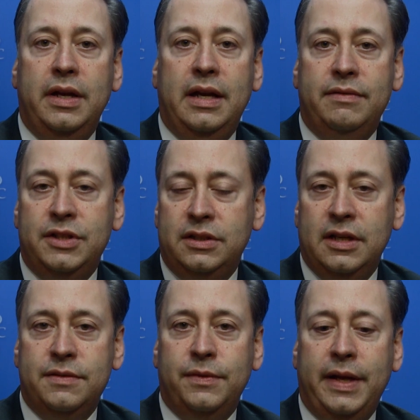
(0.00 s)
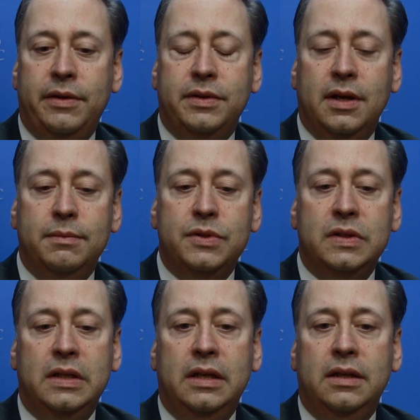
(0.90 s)
and have successful outcomes.
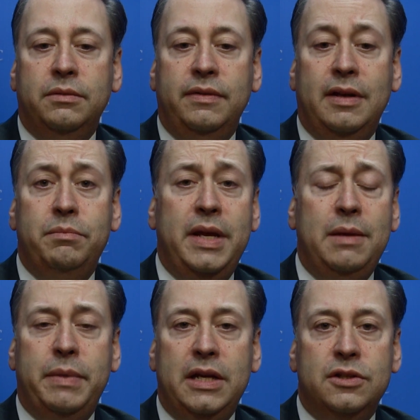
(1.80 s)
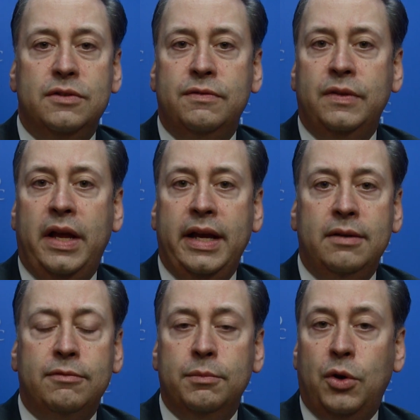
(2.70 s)
We've had many patients fly
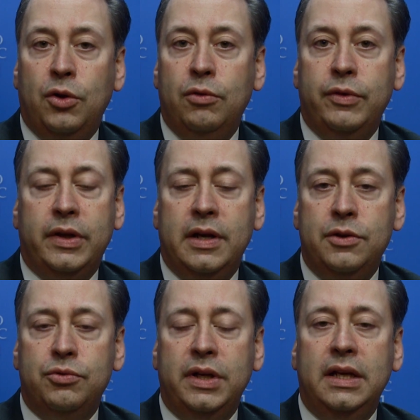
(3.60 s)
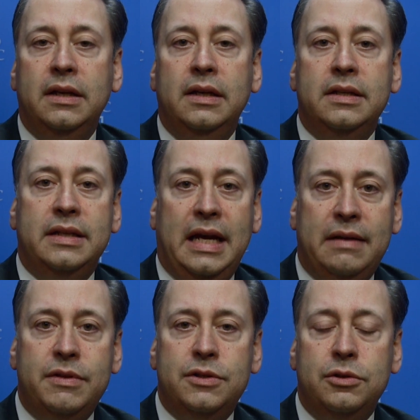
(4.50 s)
in from all over the country to
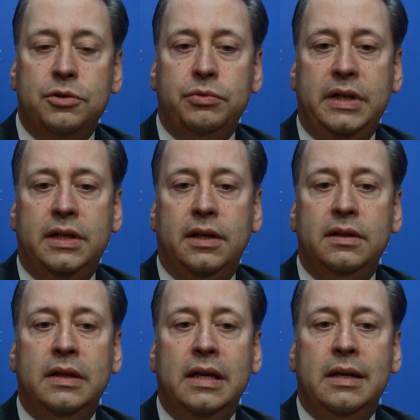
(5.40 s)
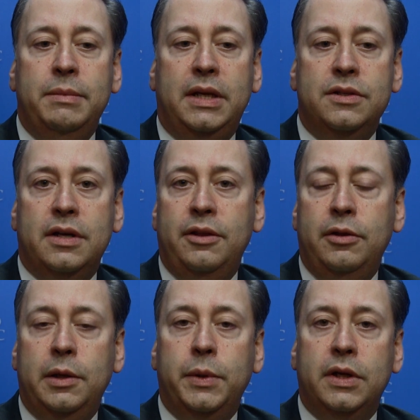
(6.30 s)
have the surgery done because
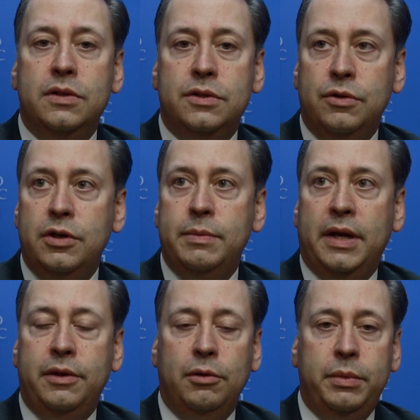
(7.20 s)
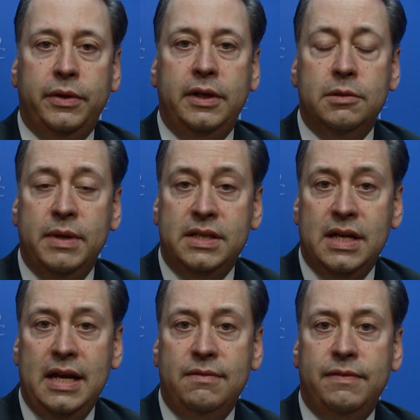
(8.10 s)
either they were concerned about their ability to
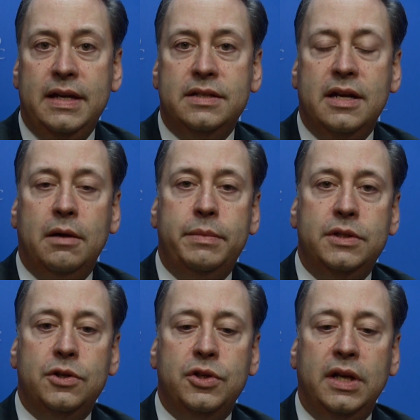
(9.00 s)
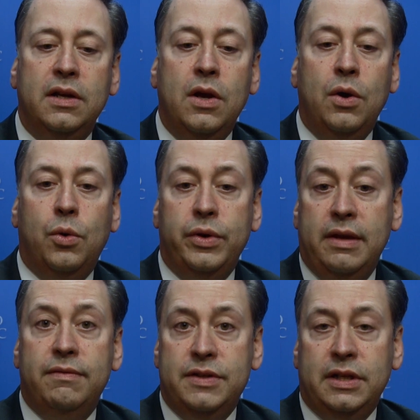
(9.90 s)
maintain face-down positioning or
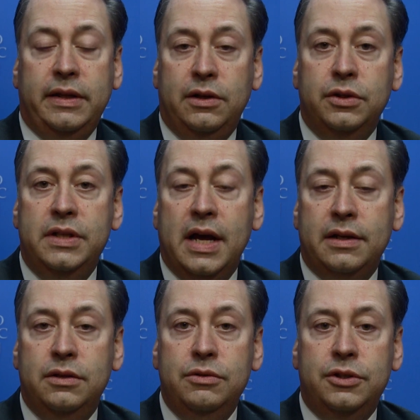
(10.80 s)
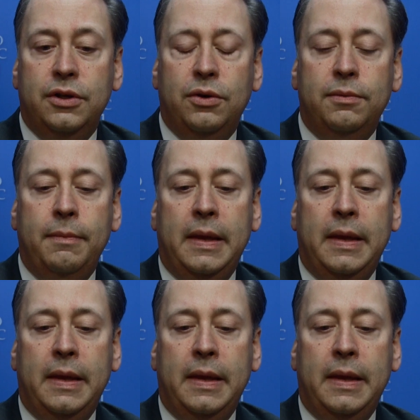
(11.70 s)
they physically could not do so.